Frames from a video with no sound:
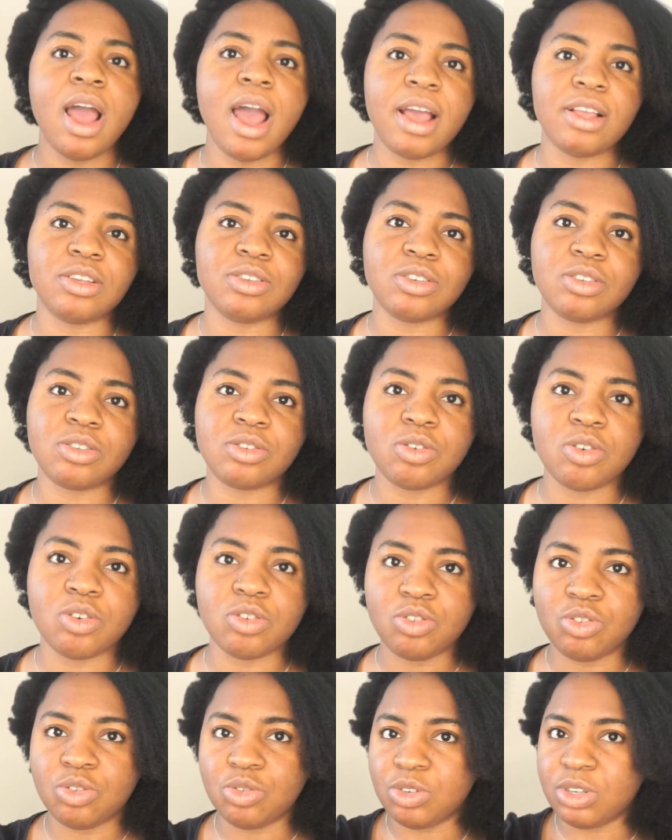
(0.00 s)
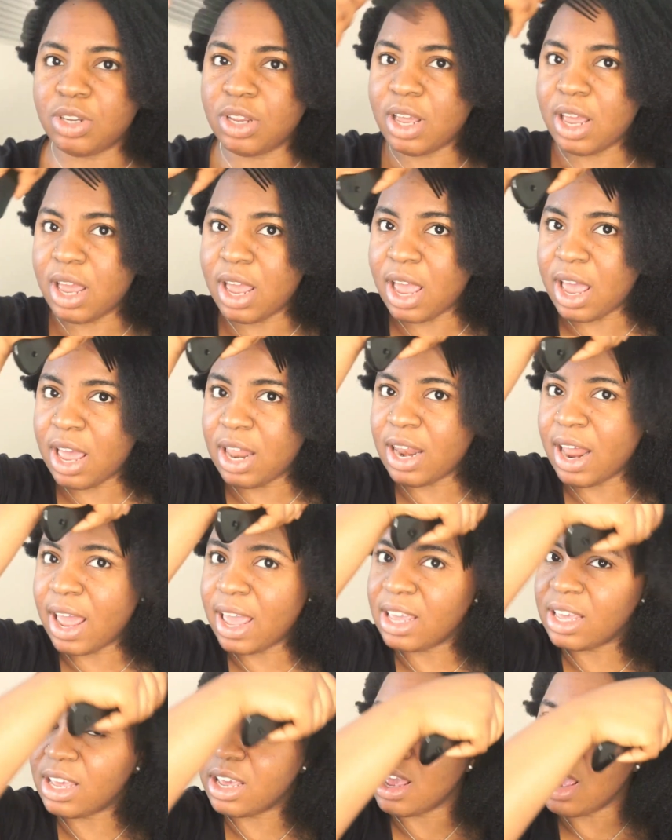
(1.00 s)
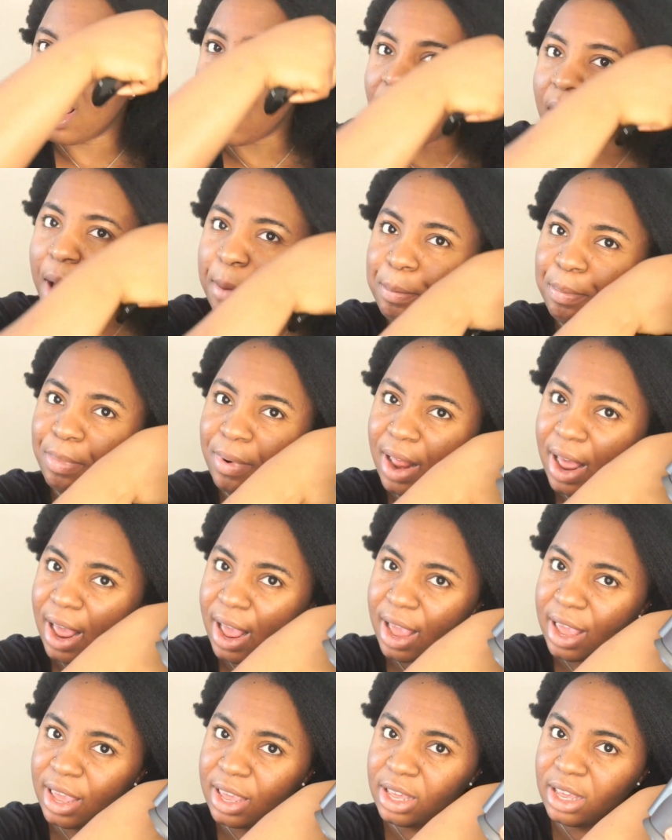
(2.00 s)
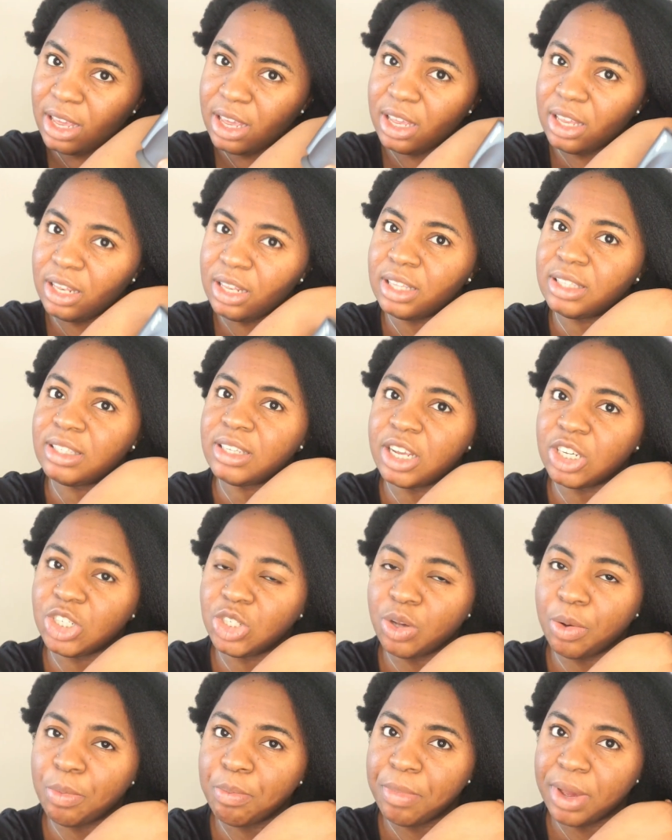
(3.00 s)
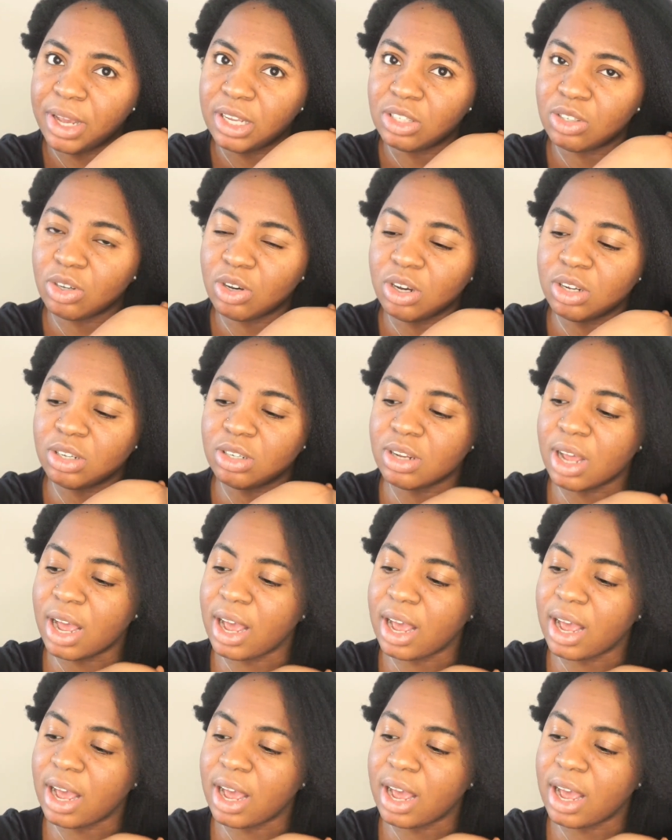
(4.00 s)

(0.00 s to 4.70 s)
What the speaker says: I just go through the hair, like apply the tension method.